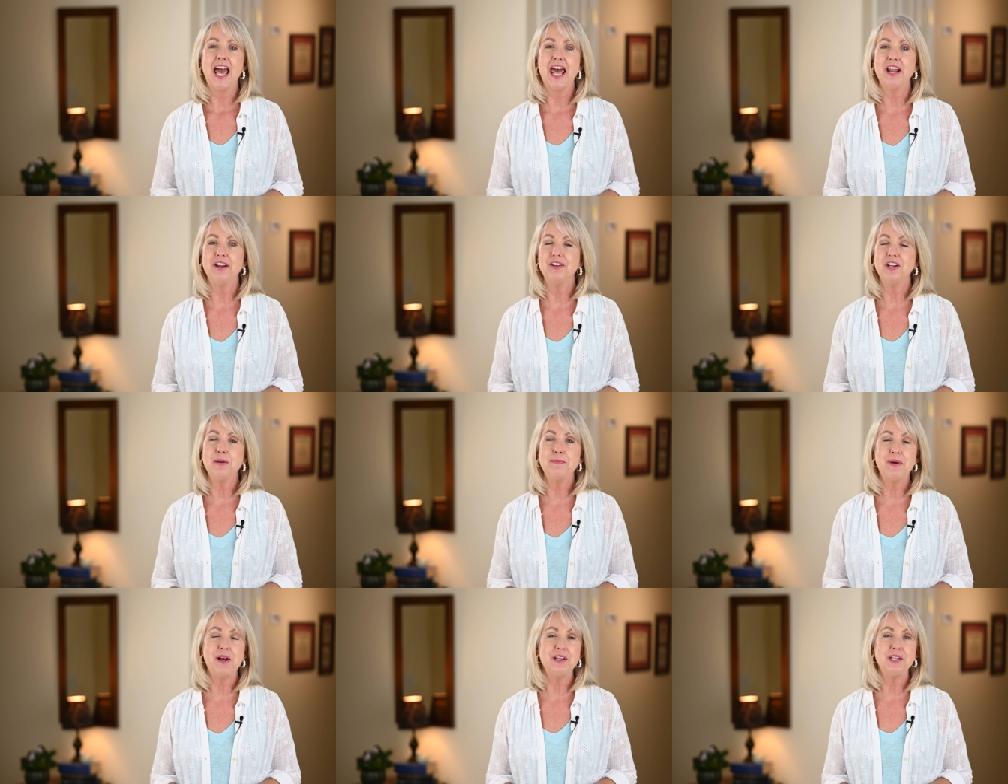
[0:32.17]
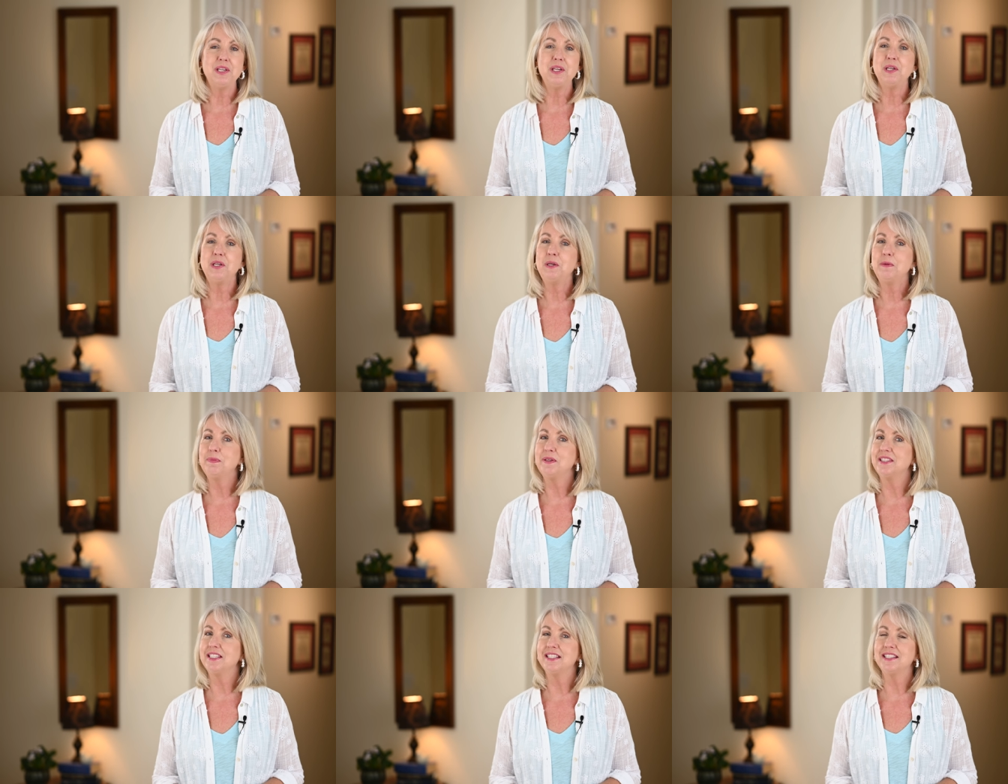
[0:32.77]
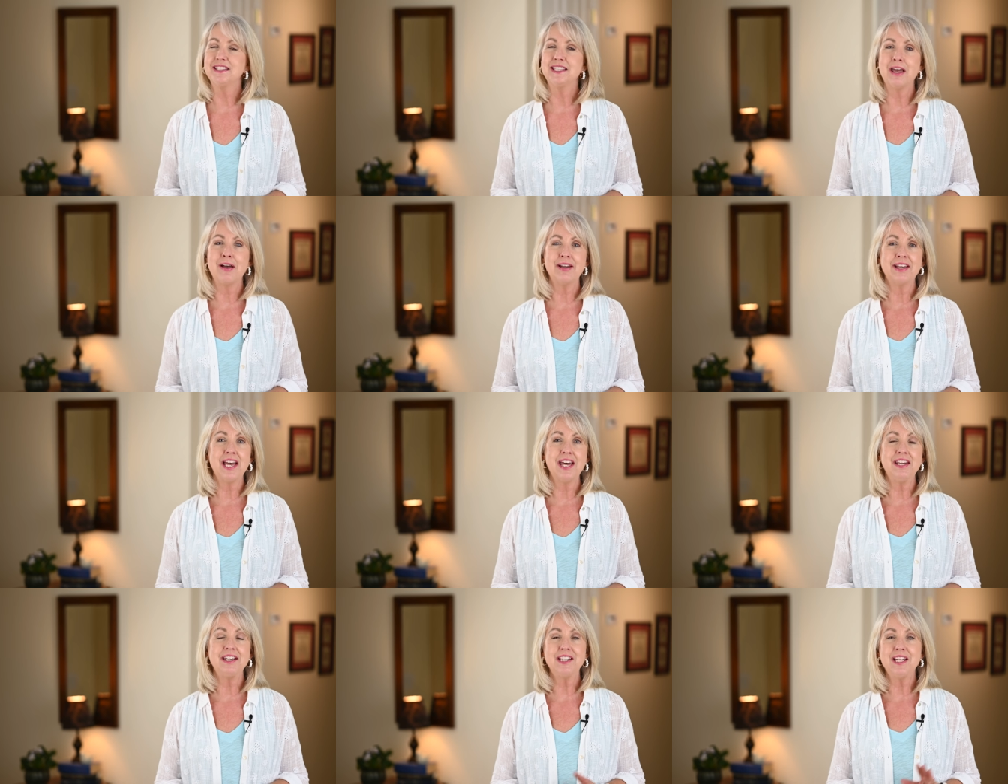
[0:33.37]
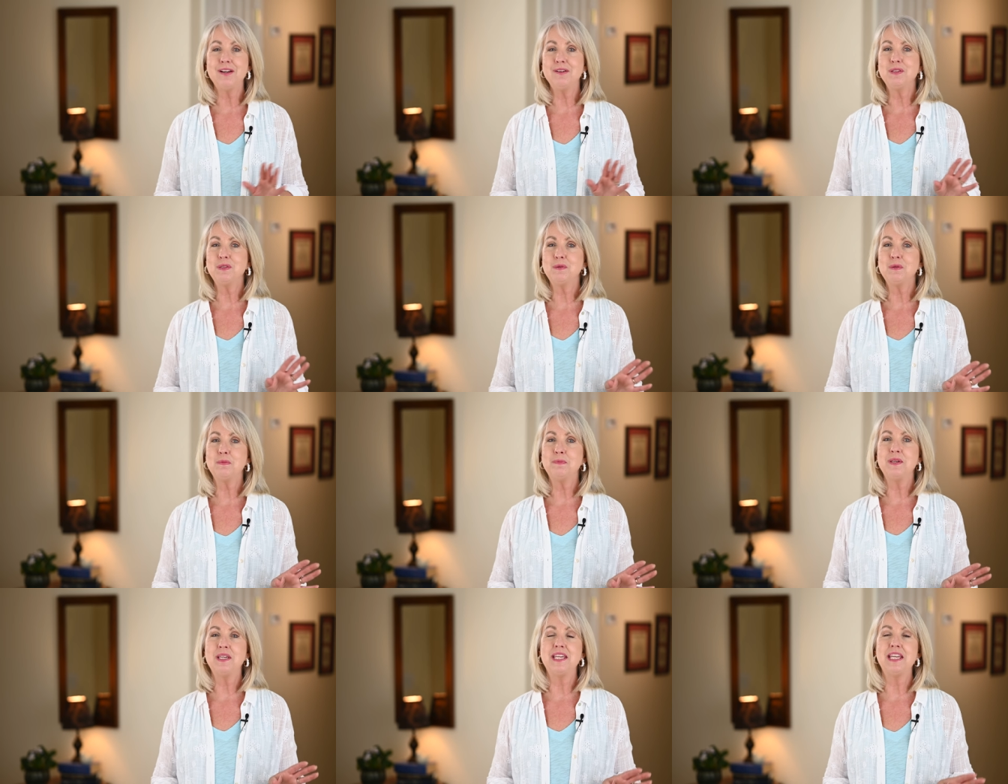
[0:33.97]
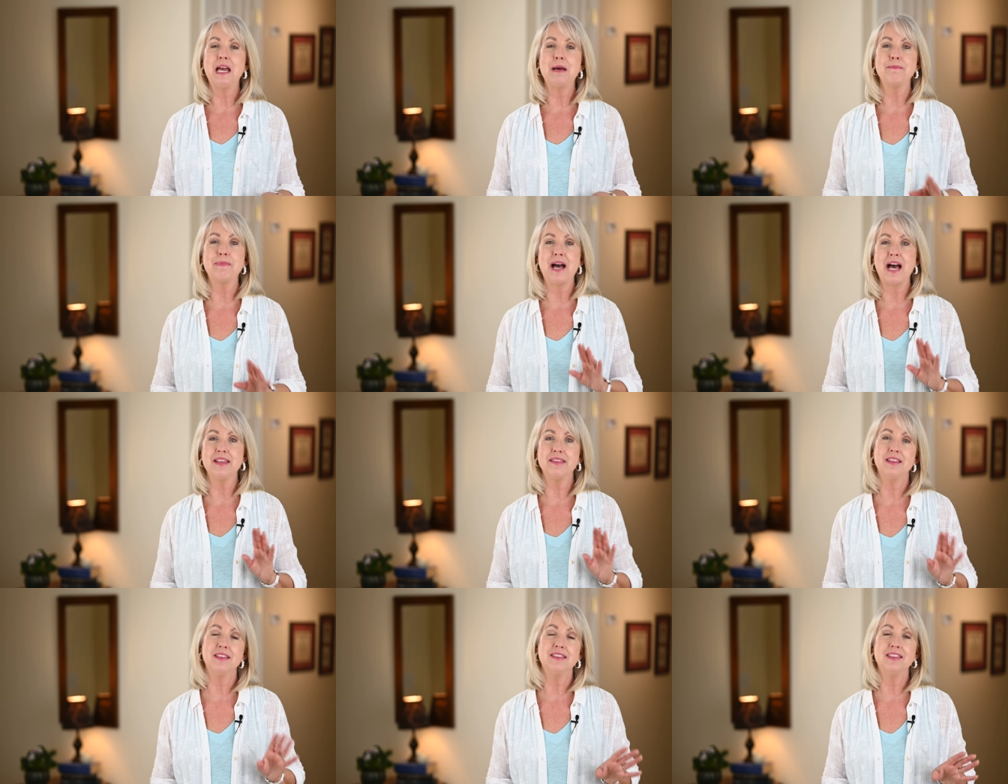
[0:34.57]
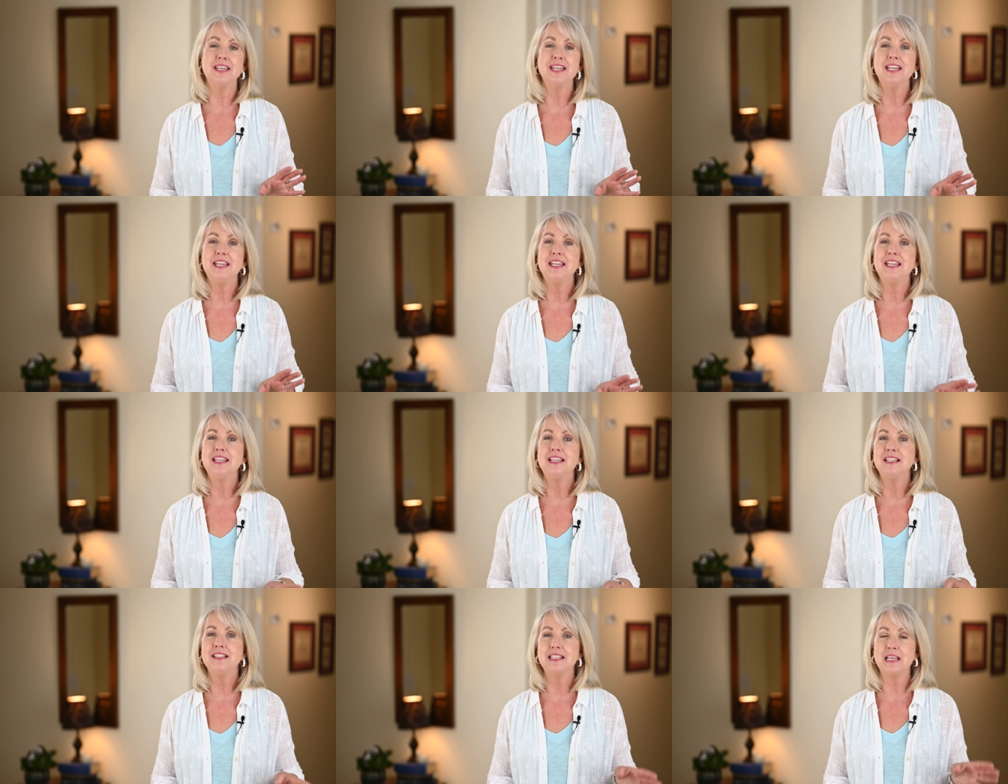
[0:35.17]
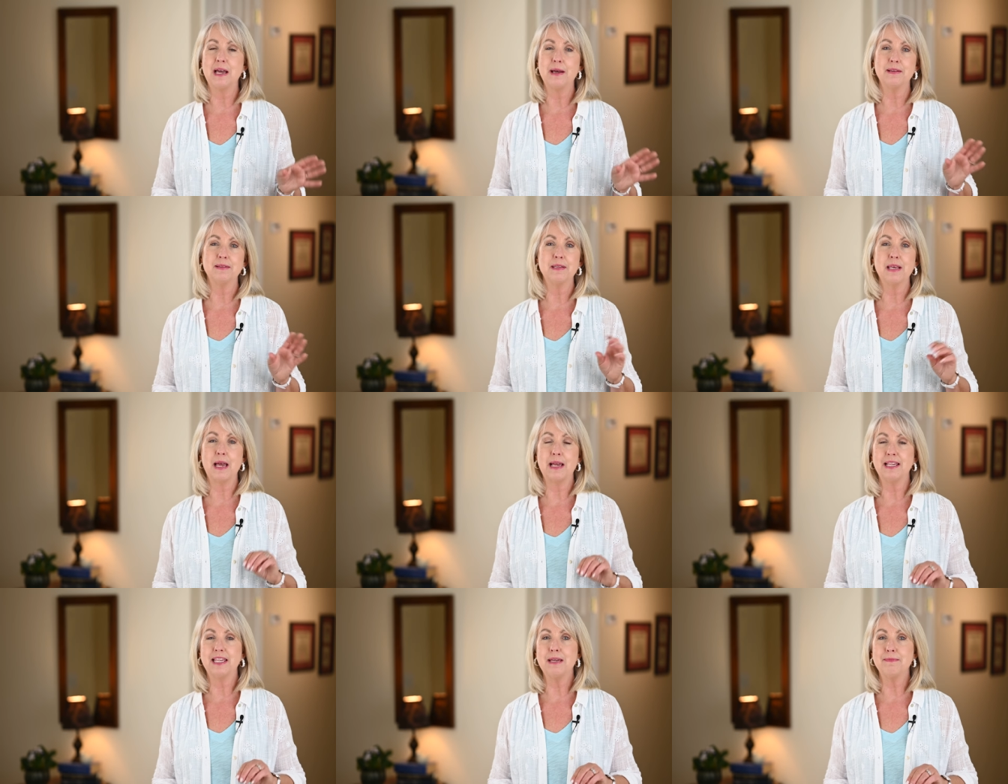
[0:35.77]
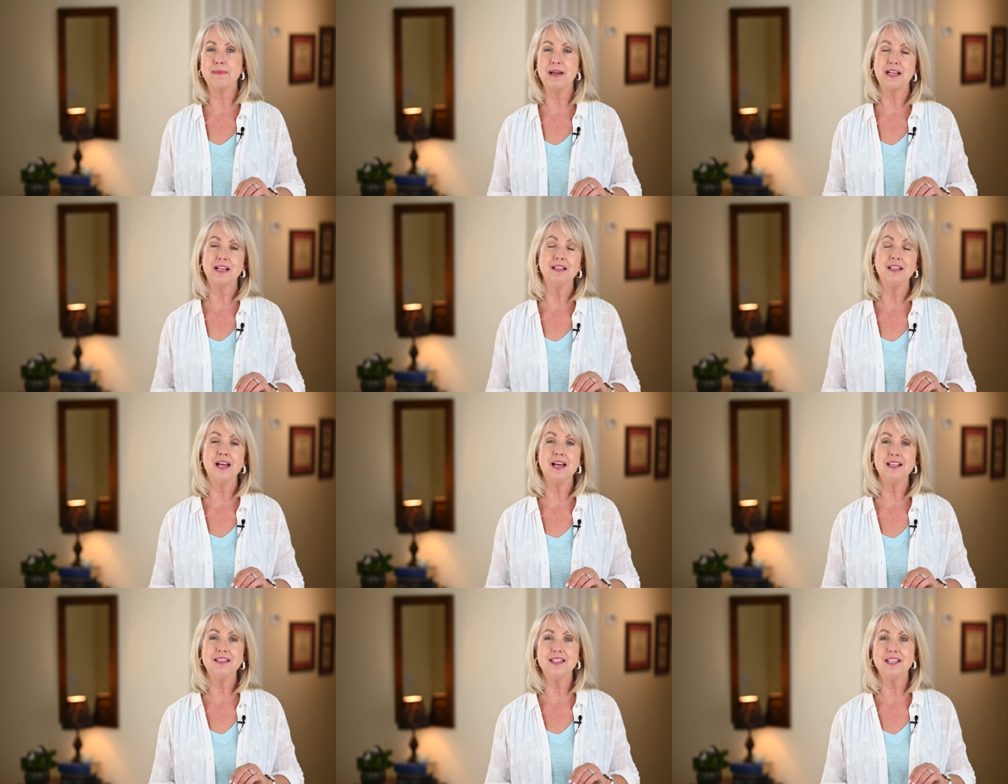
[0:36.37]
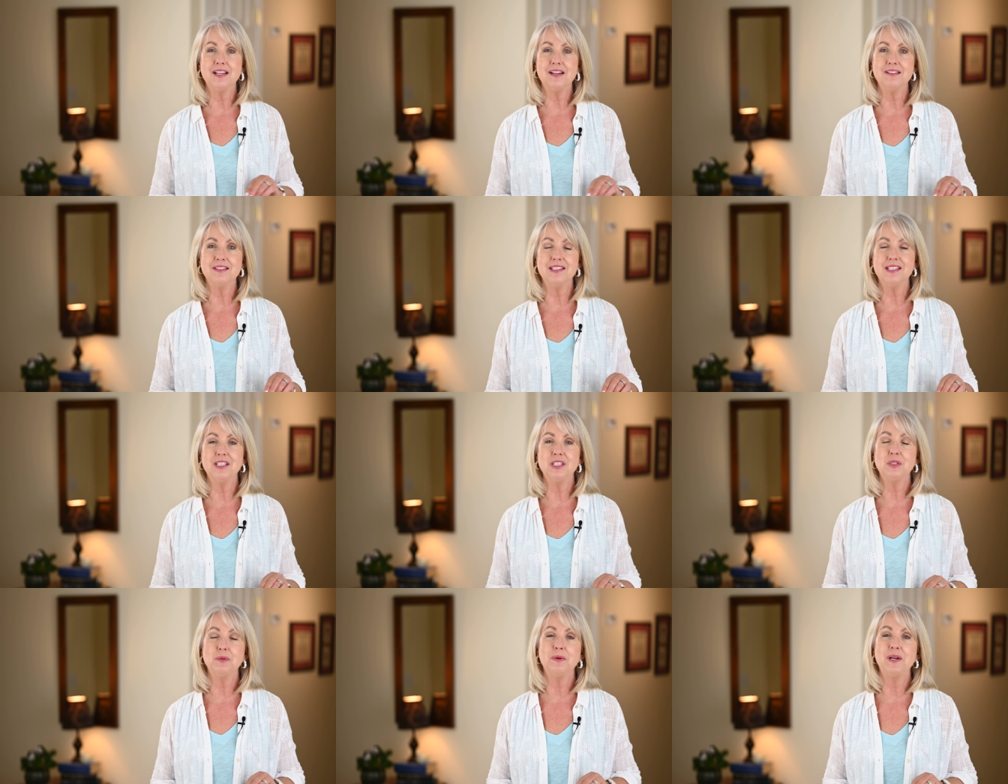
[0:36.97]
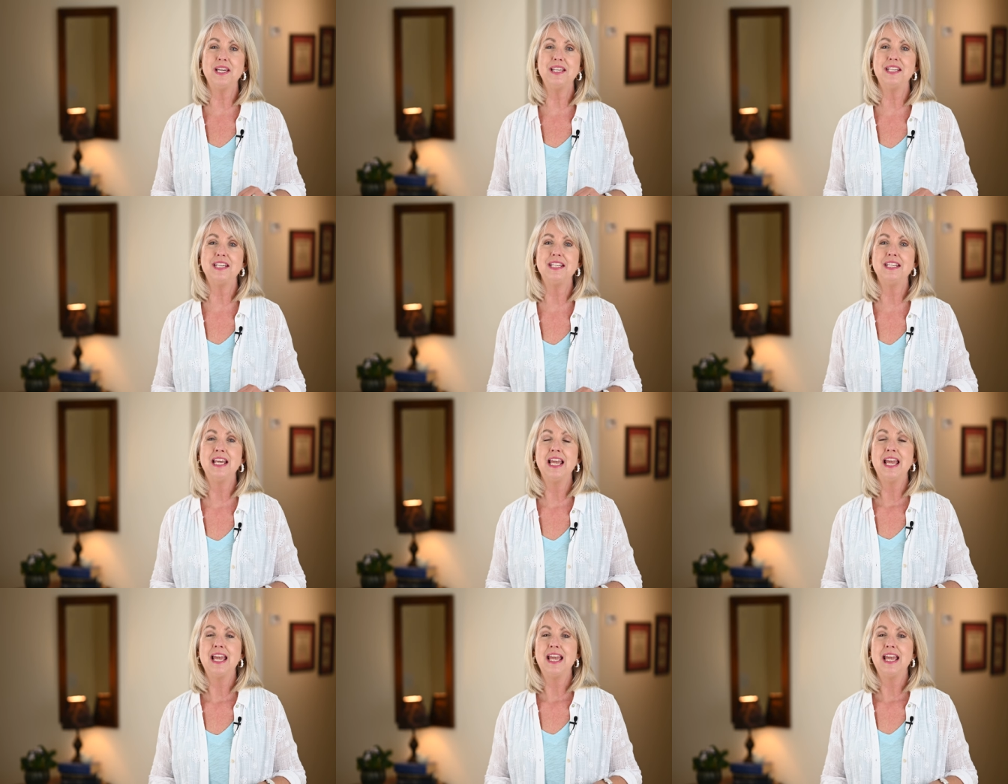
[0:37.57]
I don't know about you, but this is how it kind of goes with me. I buy the things, I, I get my closet all situated,